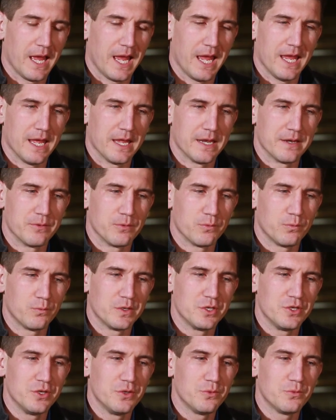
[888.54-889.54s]
And
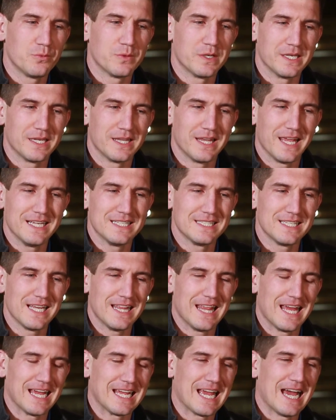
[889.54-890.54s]
when they say
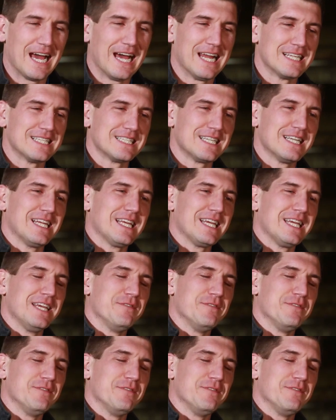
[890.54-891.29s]
that God is going to